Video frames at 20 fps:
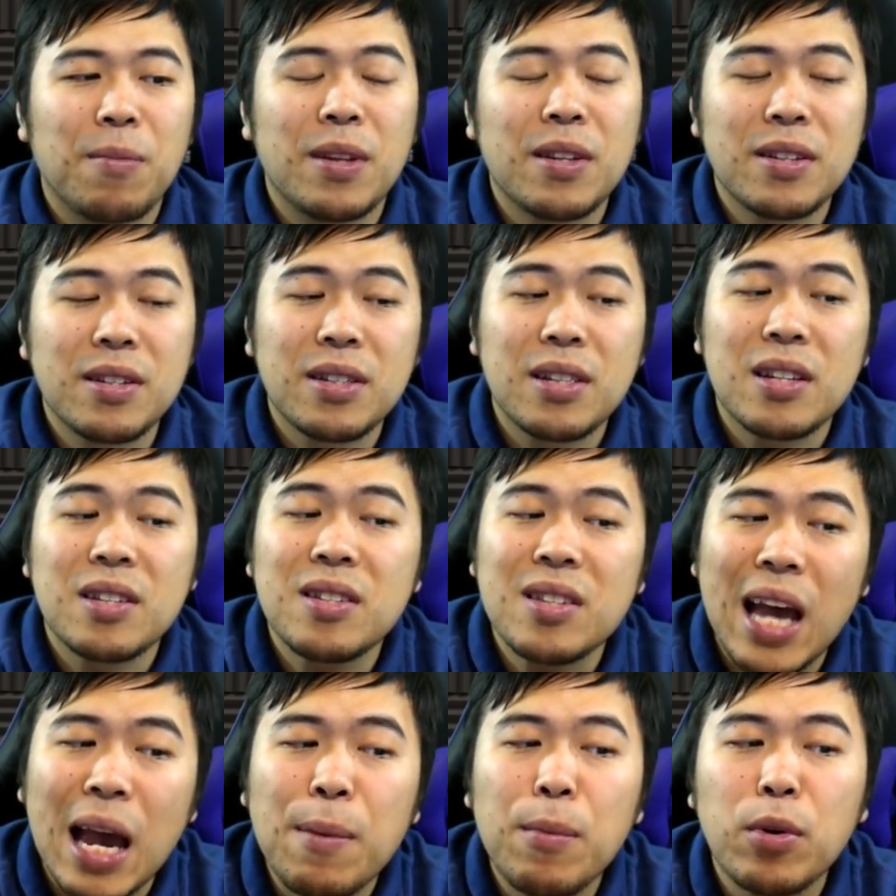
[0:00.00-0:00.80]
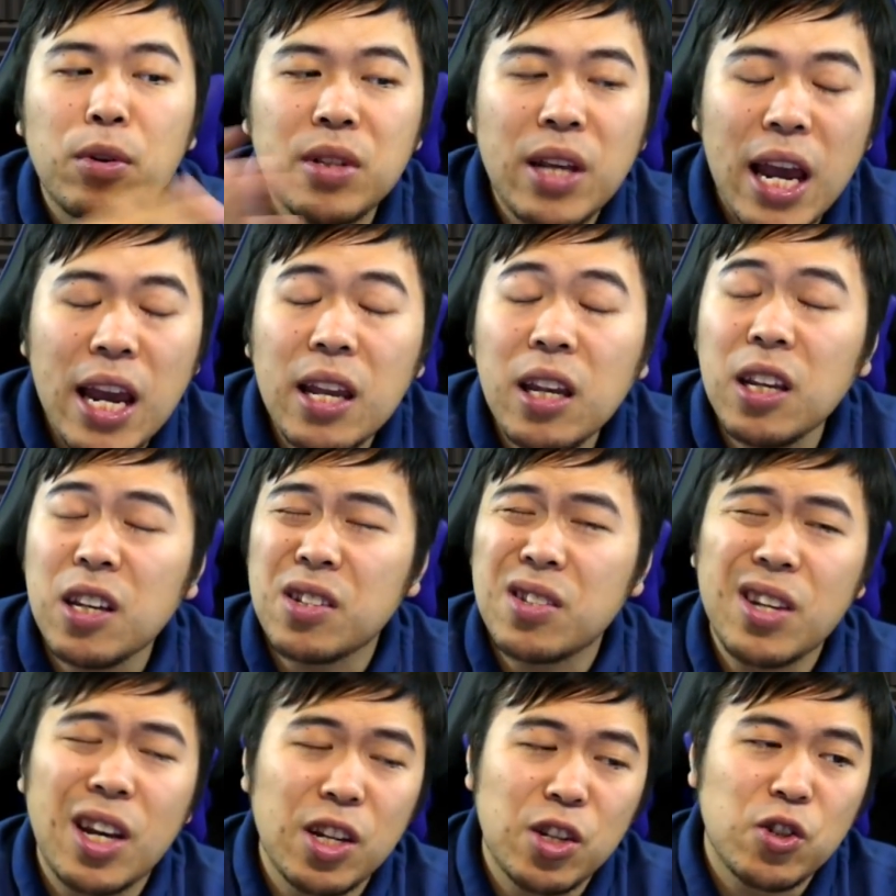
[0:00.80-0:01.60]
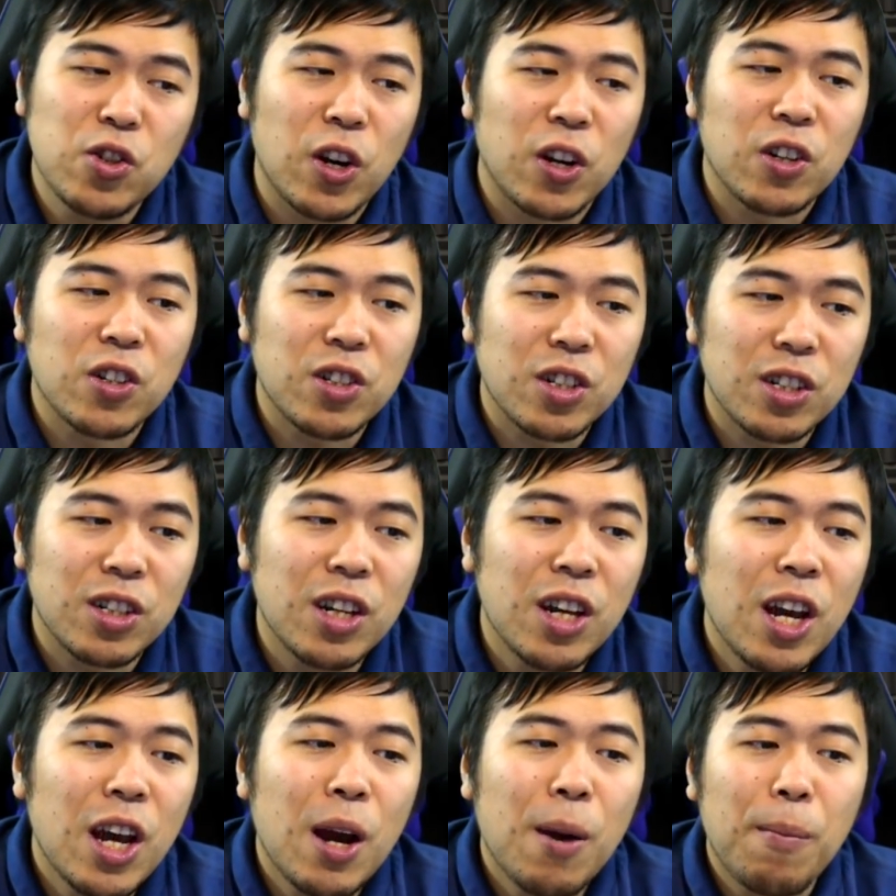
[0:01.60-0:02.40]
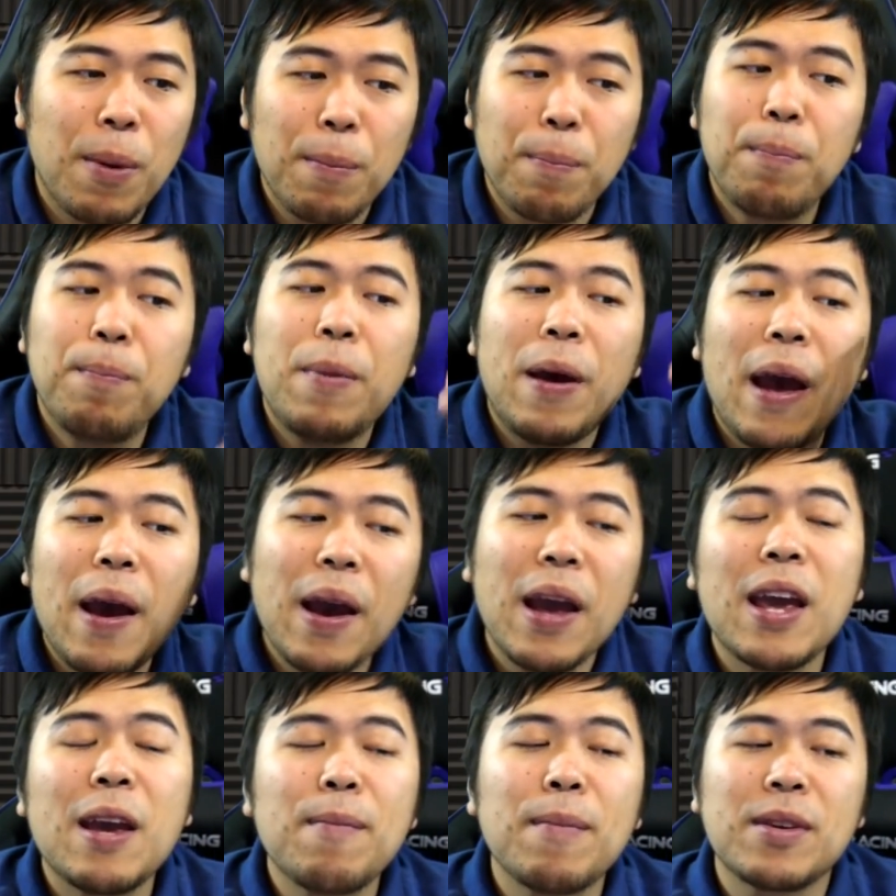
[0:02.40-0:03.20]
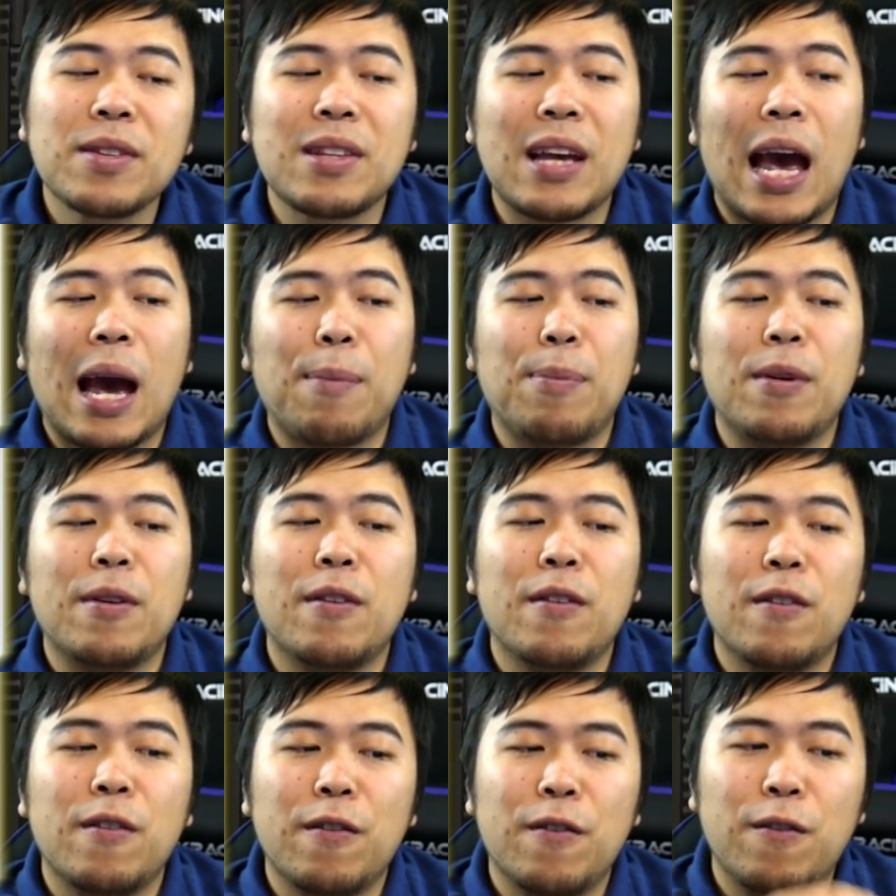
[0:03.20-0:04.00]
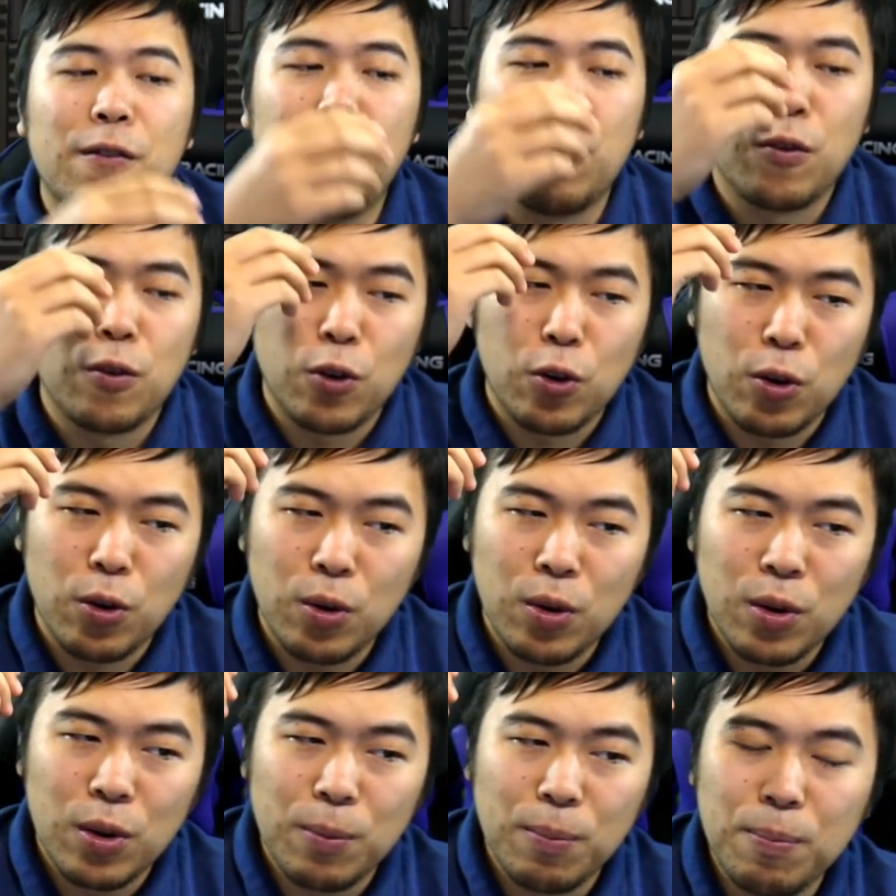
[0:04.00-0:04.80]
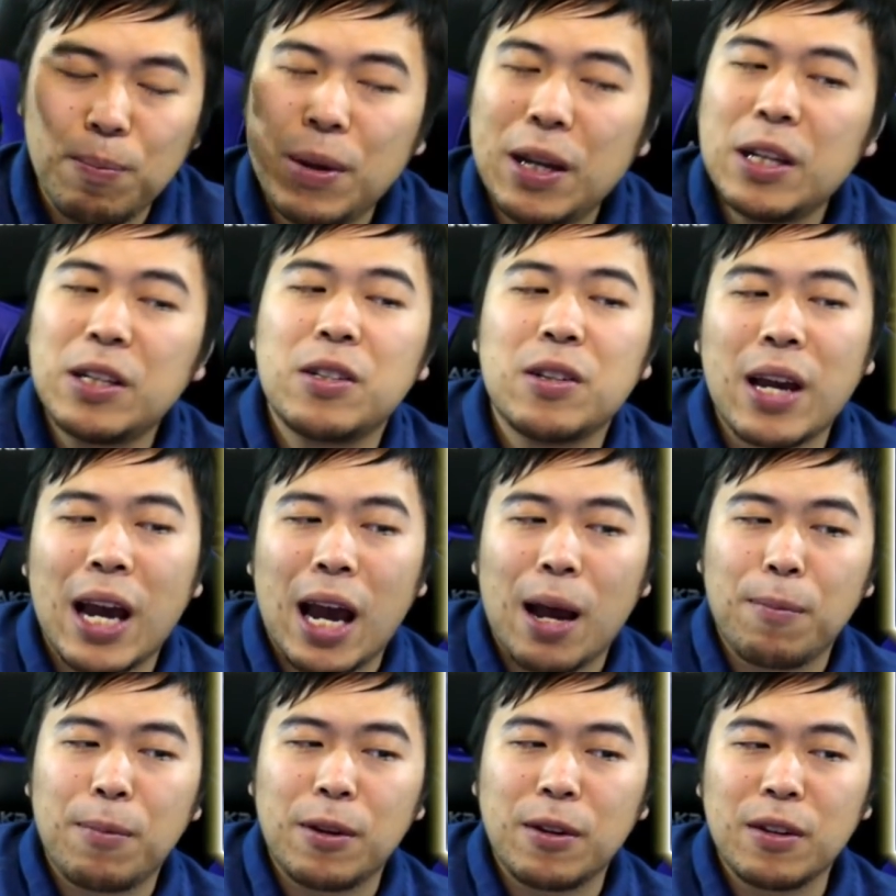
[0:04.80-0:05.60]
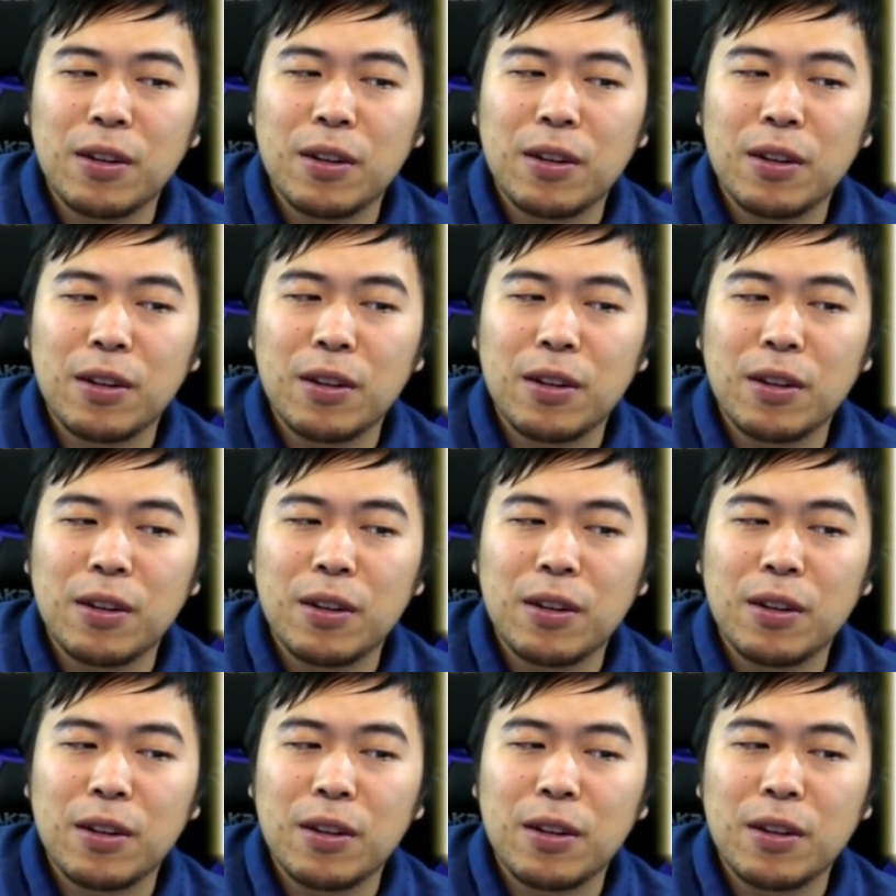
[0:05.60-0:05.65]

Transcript: This is the simultaneous conjunction, but A must happen for B to happen.